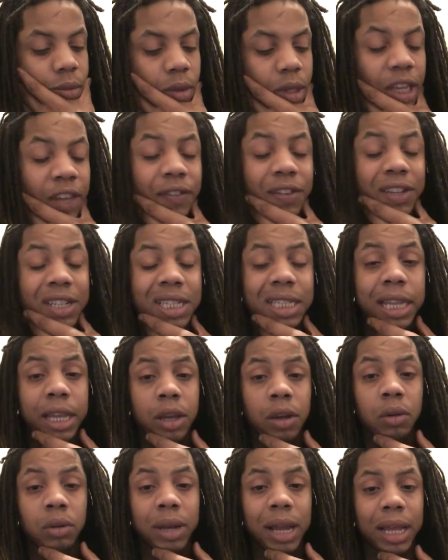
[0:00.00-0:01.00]
even
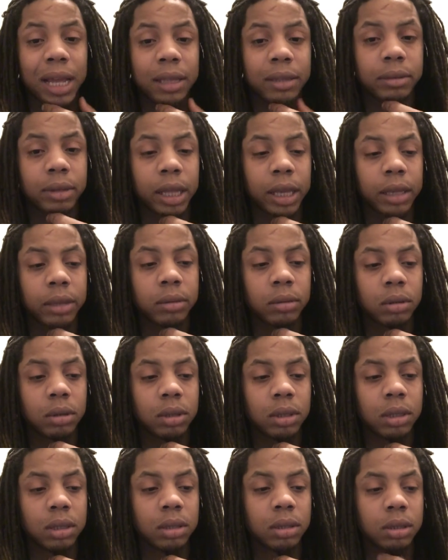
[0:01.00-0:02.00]
still, that, like,
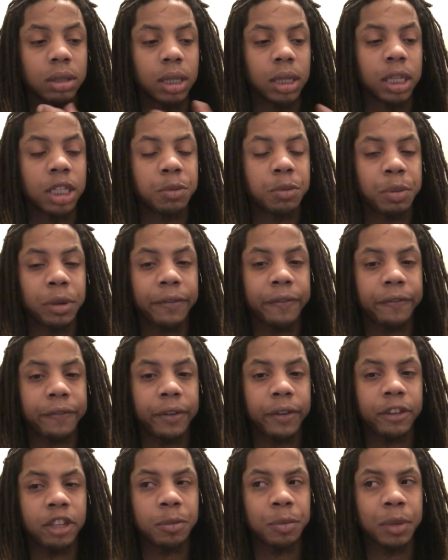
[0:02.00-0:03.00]
it's been
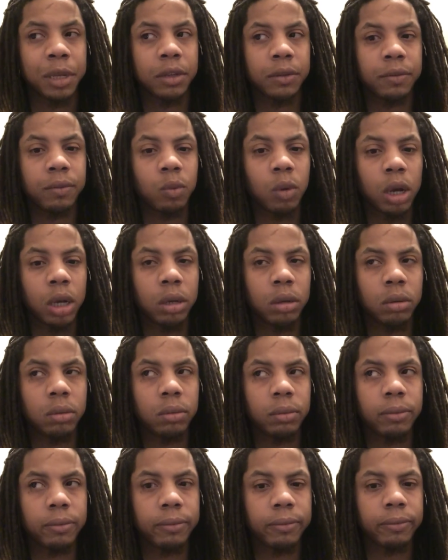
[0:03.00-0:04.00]
what,
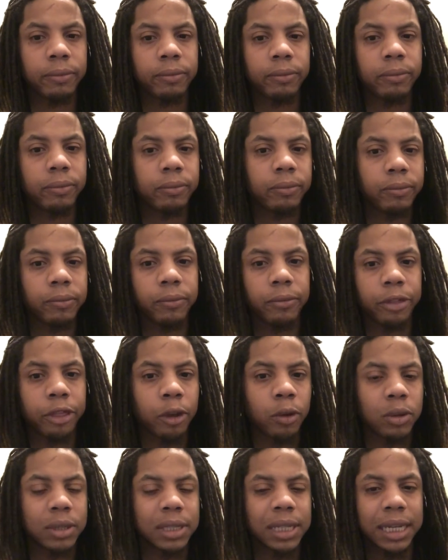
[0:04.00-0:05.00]

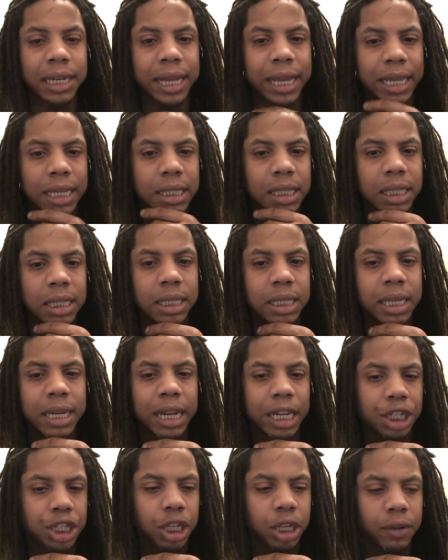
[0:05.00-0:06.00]
13 days since then.
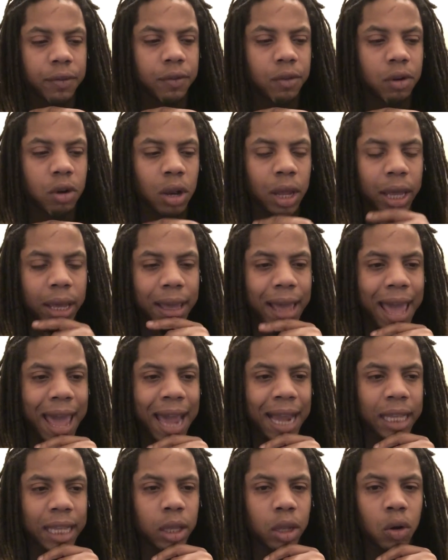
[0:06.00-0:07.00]
They should have, like,
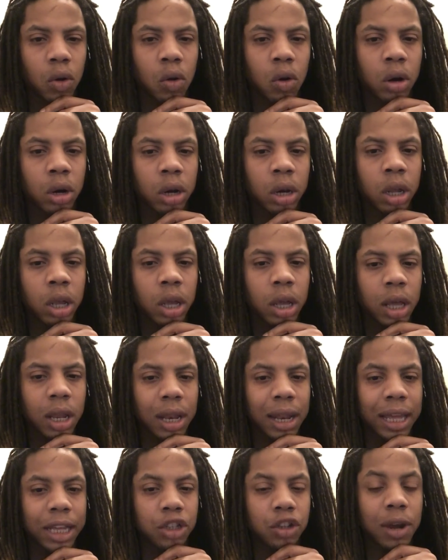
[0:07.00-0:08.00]
acted on,
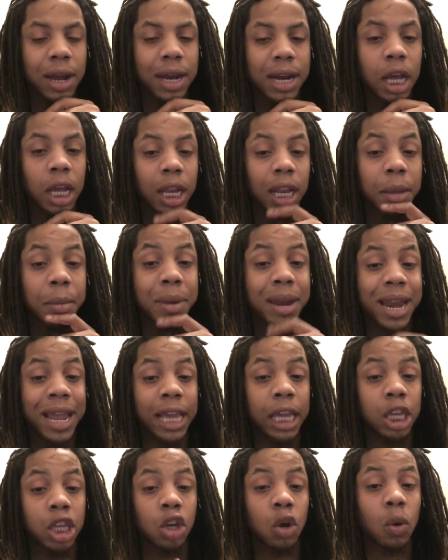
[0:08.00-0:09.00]
like, trying to
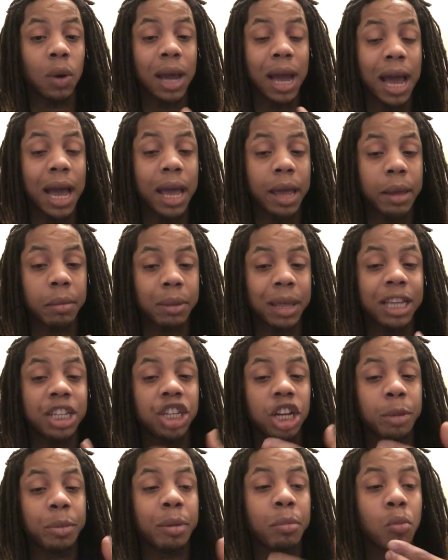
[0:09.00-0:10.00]
eliminate KyouKai. They
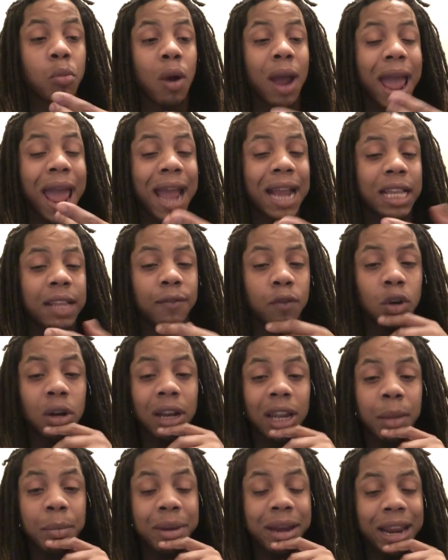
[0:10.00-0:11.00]
should have been more active on
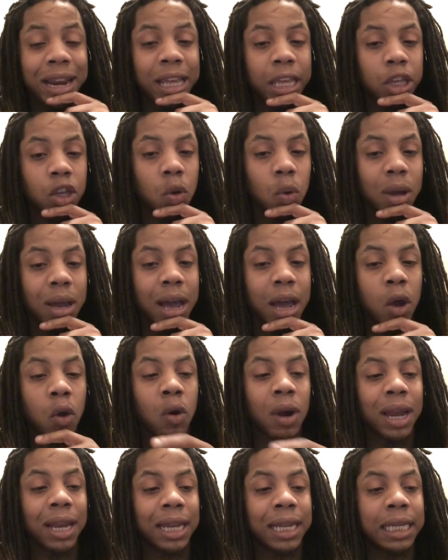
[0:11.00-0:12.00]
eliminating KyouKai,
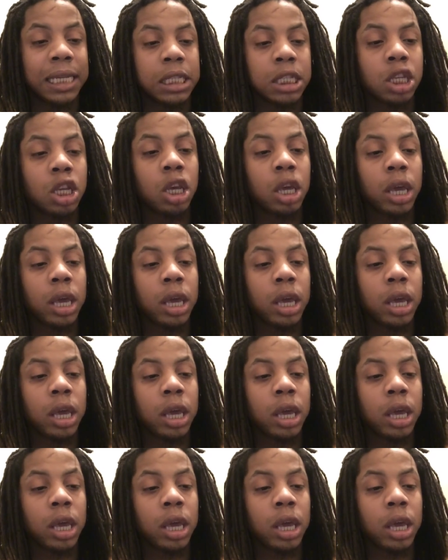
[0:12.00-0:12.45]
or at least